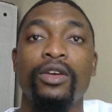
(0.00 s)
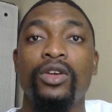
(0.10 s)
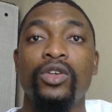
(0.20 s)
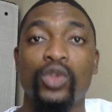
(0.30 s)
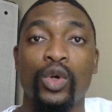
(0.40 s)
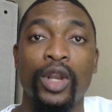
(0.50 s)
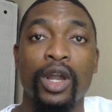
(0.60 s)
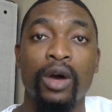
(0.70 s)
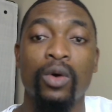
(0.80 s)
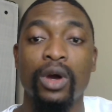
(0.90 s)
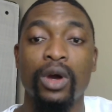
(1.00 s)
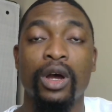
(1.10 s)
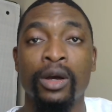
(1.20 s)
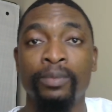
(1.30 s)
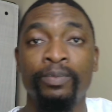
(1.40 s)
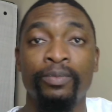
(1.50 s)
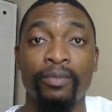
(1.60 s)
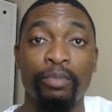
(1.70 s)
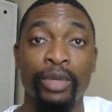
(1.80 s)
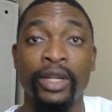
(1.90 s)
So now, um,
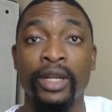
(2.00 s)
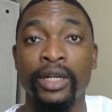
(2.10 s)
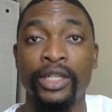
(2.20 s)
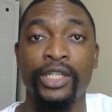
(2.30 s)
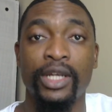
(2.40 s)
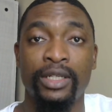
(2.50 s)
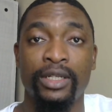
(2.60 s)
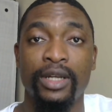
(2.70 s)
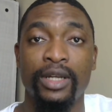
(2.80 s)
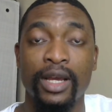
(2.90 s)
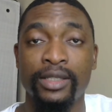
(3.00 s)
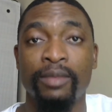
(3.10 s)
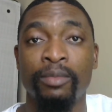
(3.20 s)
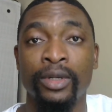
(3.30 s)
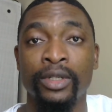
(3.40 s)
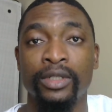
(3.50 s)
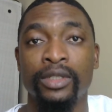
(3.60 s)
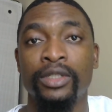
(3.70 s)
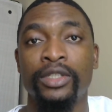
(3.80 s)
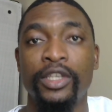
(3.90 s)
Bill and Richard assembled
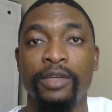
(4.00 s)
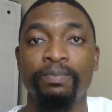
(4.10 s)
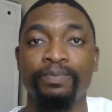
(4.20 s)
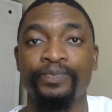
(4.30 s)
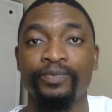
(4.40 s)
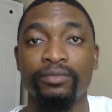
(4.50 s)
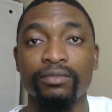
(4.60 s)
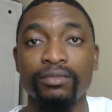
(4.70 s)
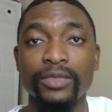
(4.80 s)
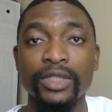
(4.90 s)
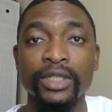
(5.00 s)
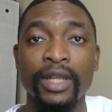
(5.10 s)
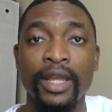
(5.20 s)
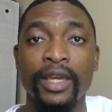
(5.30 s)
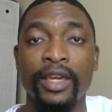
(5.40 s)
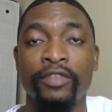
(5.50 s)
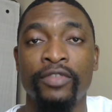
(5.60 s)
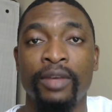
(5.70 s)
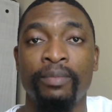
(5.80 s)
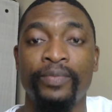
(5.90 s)
this team. They gave
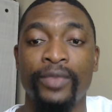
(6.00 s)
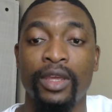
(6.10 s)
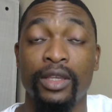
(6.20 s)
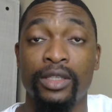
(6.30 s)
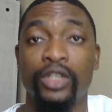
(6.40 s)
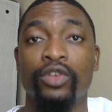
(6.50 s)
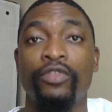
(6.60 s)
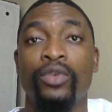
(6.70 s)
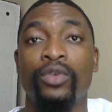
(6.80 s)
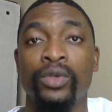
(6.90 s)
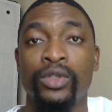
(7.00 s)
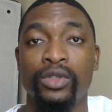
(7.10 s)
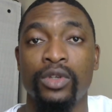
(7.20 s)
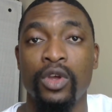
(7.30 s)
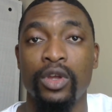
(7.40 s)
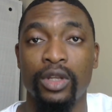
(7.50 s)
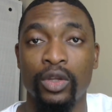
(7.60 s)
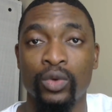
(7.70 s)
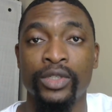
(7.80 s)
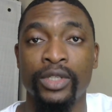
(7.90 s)
them a set of rules, the
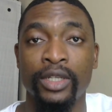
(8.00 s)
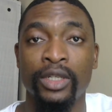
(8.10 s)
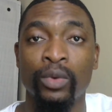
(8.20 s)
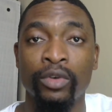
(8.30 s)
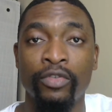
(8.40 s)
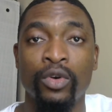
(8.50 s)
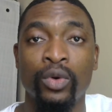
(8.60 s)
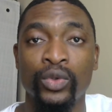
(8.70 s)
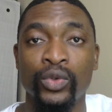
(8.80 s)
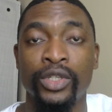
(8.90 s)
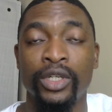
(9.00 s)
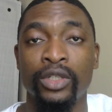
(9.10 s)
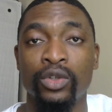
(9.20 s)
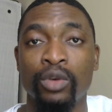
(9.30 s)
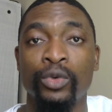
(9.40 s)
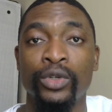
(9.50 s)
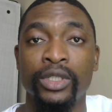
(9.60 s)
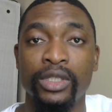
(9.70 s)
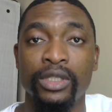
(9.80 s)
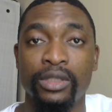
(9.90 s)
rules that they will follow to trade
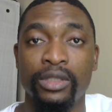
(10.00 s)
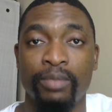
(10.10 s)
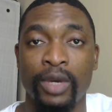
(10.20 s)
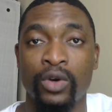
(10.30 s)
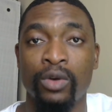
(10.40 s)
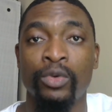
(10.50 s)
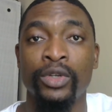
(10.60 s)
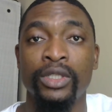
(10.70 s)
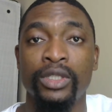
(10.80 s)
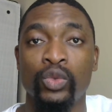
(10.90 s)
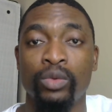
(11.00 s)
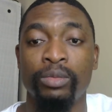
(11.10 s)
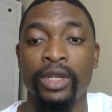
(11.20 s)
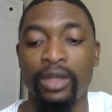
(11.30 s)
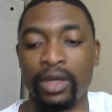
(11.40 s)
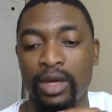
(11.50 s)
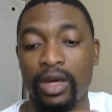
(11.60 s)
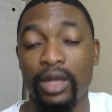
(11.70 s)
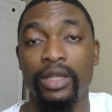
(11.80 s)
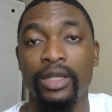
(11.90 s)
commodities. By commodities, we mean
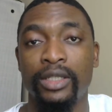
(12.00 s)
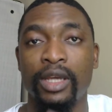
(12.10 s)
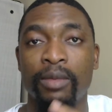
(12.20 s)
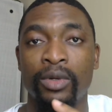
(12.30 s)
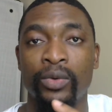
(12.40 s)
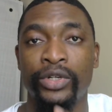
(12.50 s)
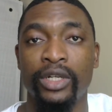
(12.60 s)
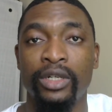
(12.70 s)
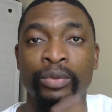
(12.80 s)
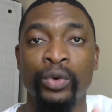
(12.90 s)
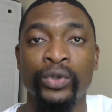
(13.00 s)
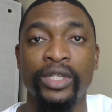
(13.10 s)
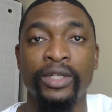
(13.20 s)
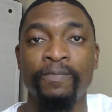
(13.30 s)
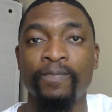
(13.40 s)
at that time they were trading mostly